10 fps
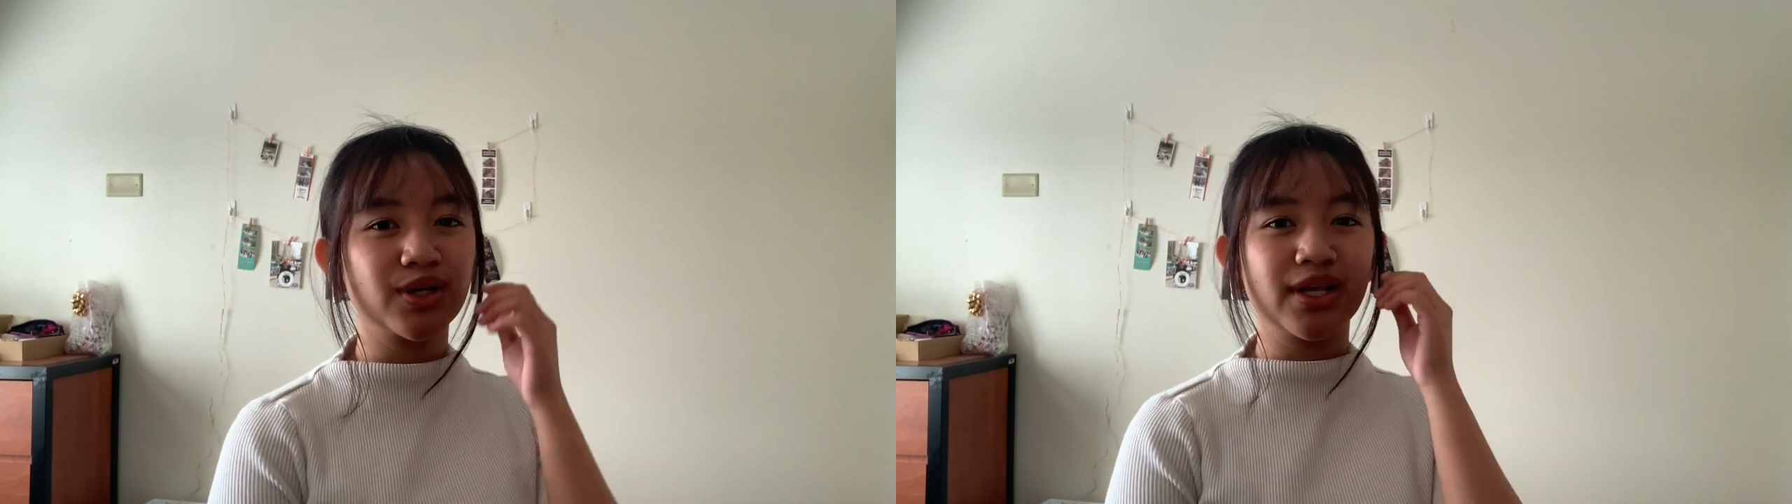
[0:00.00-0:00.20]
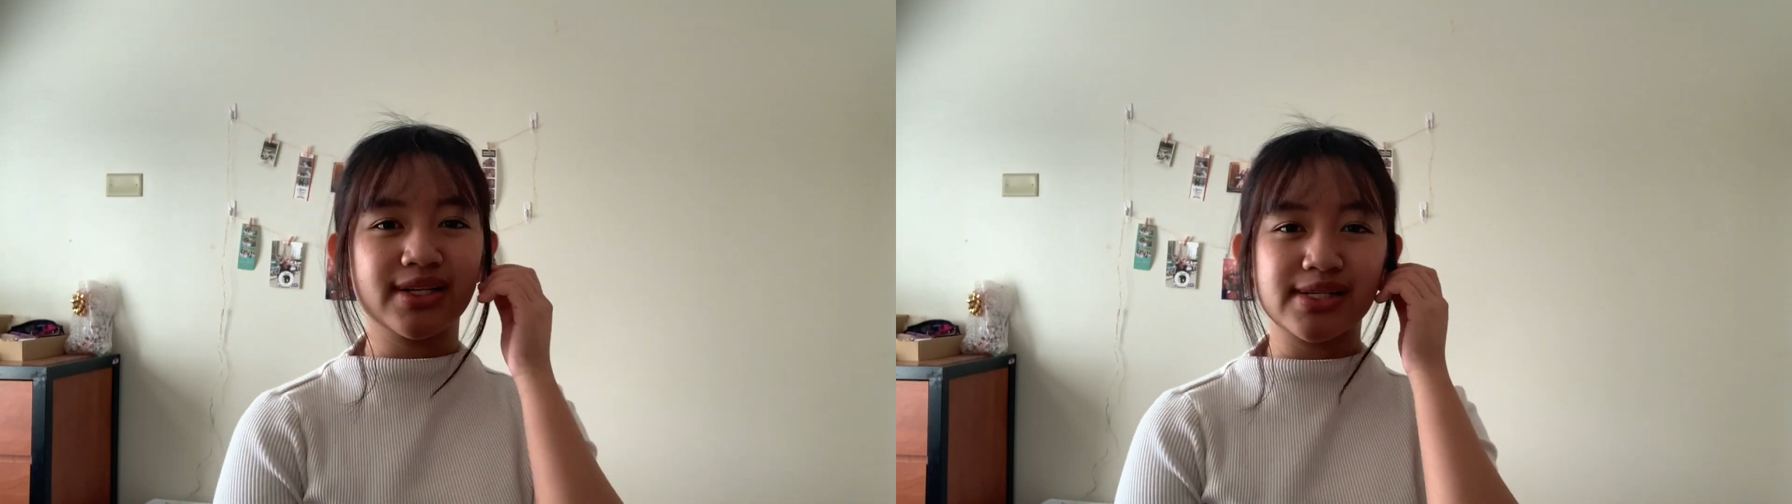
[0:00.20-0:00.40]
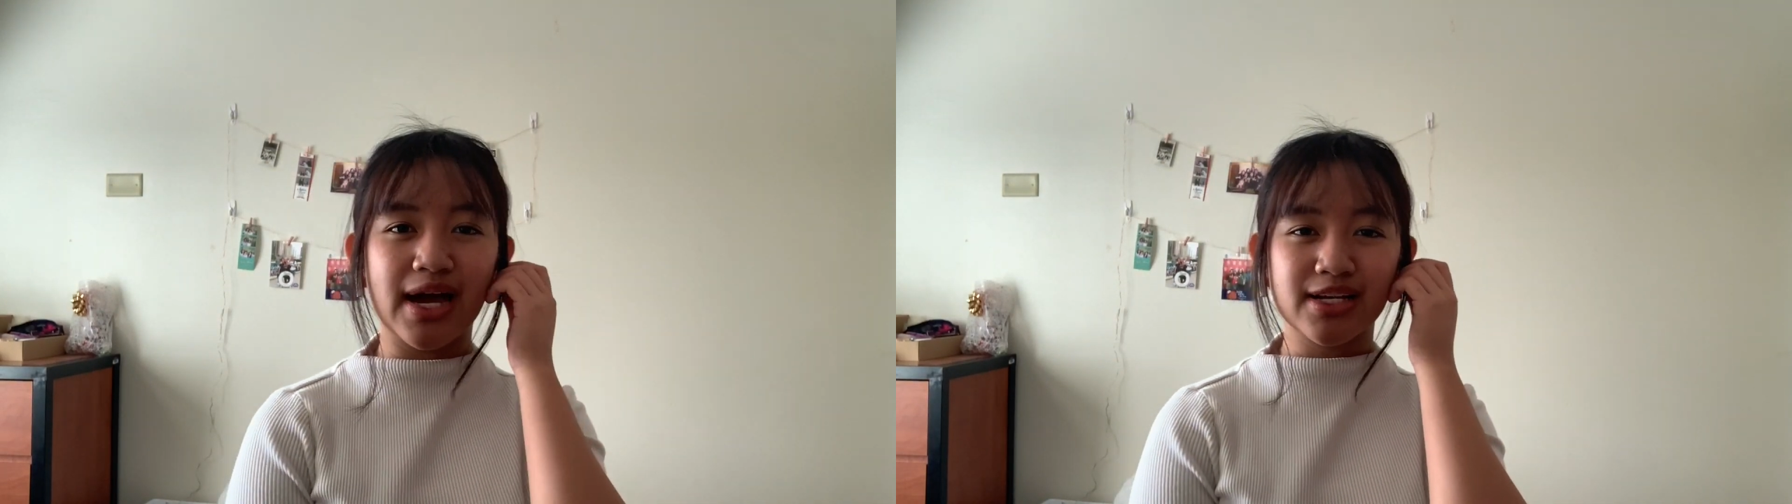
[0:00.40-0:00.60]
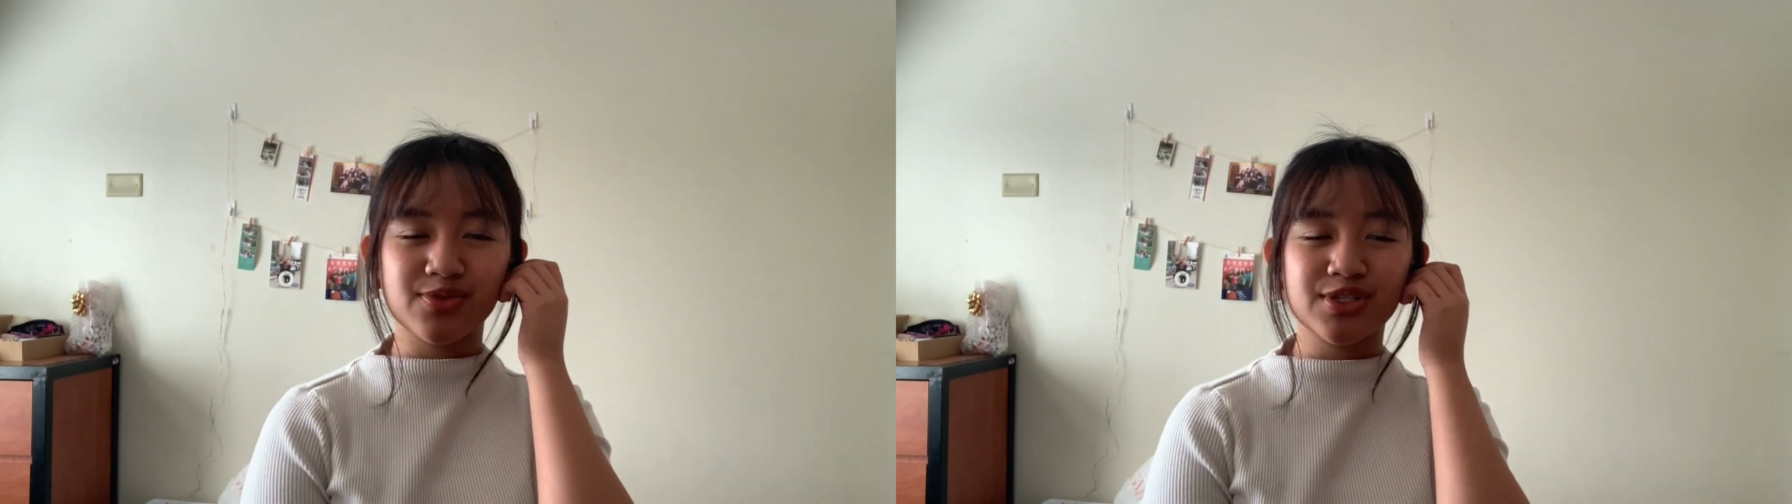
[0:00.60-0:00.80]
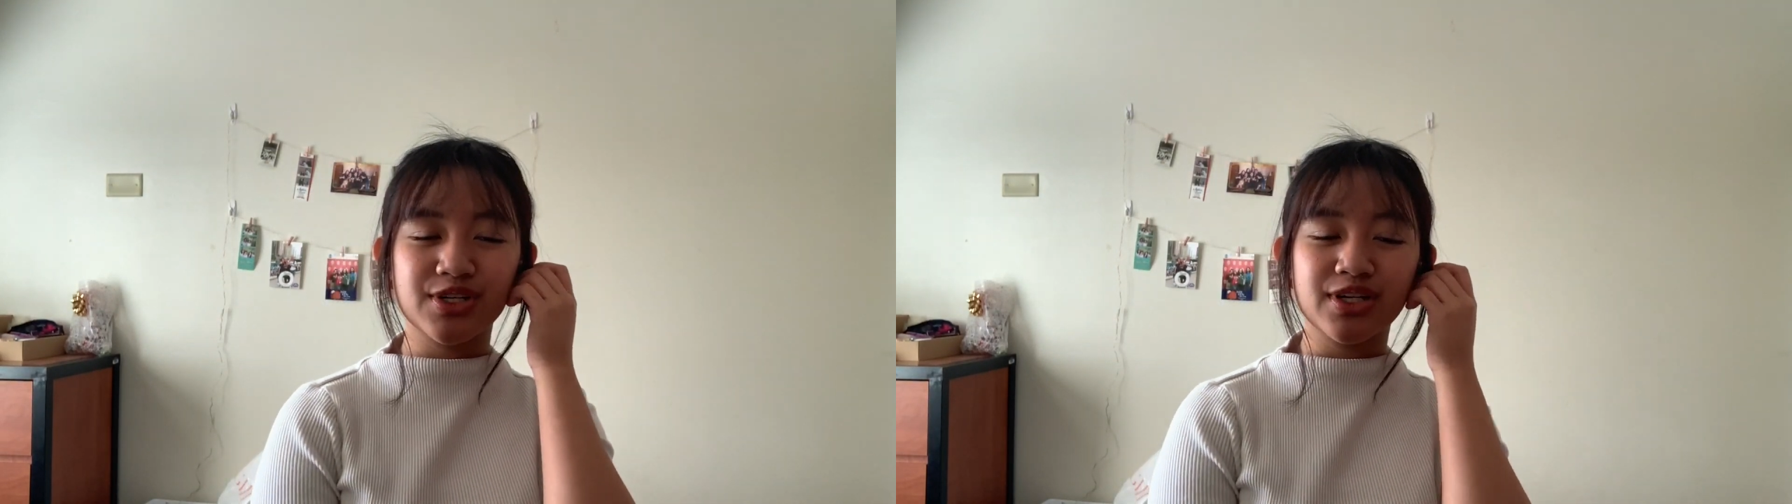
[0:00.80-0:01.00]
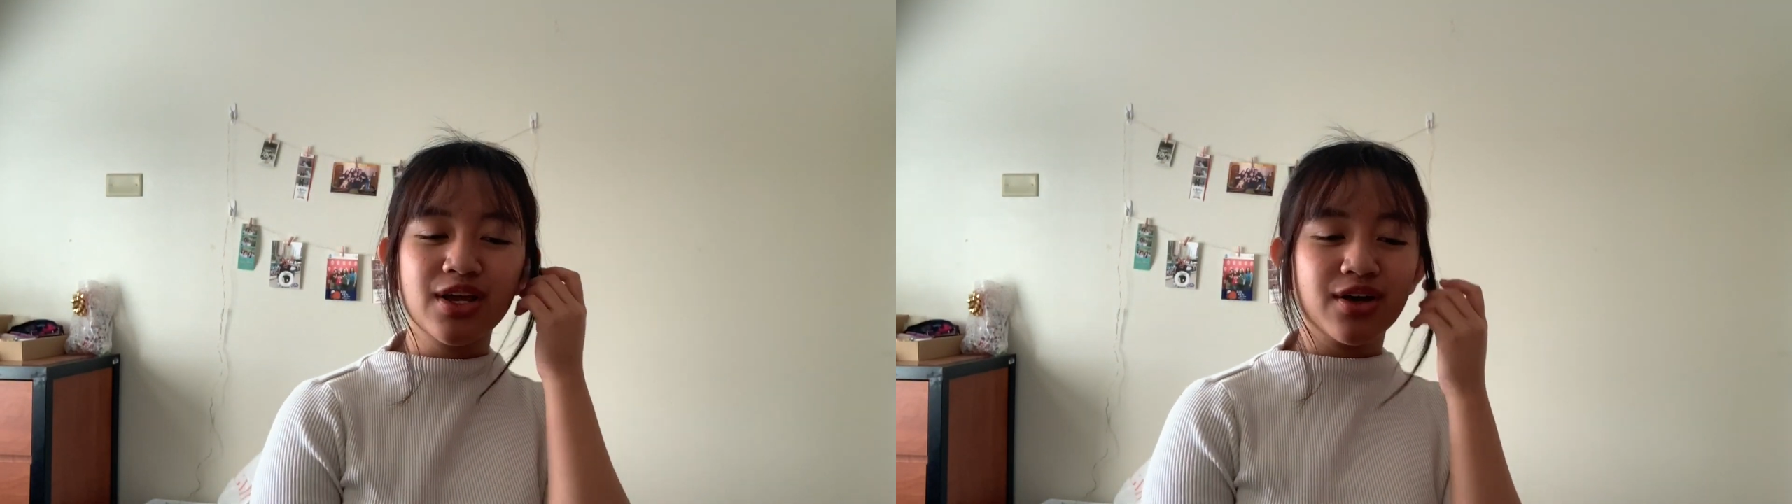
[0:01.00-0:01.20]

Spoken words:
like, tax return.